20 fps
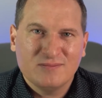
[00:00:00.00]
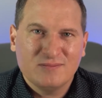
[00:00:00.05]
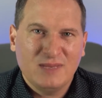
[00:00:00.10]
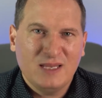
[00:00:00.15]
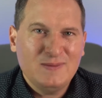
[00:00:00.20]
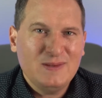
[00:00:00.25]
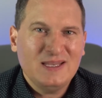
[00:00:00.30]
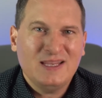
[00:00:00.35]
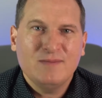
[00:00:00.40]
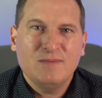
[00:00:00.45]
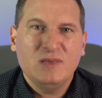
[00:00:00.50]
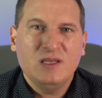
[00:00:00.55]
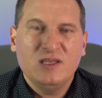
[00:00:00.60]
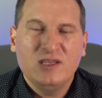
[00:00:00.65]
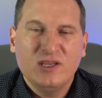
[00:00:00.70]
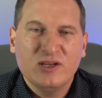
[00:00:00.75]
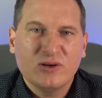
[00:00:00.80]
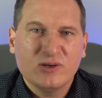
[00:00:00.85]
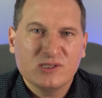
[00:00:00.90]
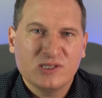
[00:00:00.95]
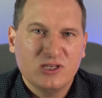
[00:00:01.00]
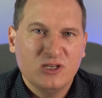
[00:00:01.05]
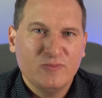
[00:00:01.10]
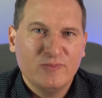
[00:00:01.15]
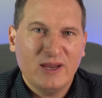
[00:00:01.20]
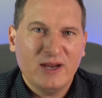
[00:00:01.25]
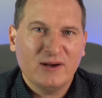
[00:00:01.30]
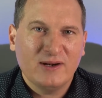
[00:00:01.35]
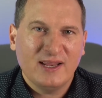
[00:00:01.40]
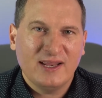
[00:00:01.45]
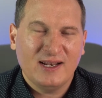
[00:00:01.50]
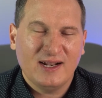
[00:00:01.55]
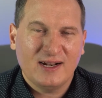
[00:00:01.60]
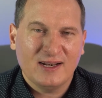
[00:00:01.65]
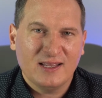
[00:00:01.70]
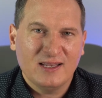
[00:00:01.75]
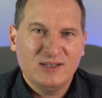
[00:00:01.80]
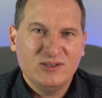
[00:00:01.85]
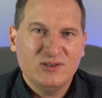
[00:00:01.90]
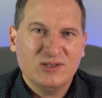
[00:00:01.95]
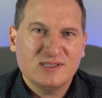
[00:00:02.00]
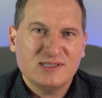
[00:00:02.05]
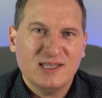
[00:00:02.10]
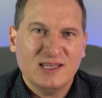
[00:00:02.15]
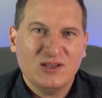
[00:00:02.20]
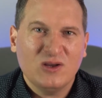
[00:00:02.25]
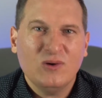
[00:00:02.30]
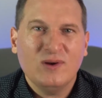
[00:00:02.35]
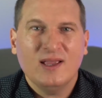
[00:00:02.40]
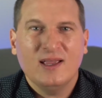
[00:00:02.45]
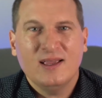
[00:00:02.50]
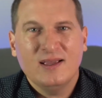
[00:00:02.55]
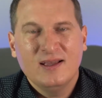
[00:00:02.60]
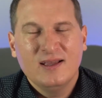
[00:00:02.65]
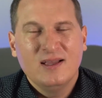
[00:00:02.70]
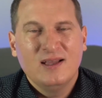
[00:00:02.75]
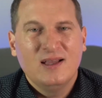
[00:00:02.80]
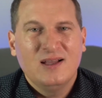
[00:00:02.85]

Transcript: Maybe it can be years that you marinate on it, and you just think, okay,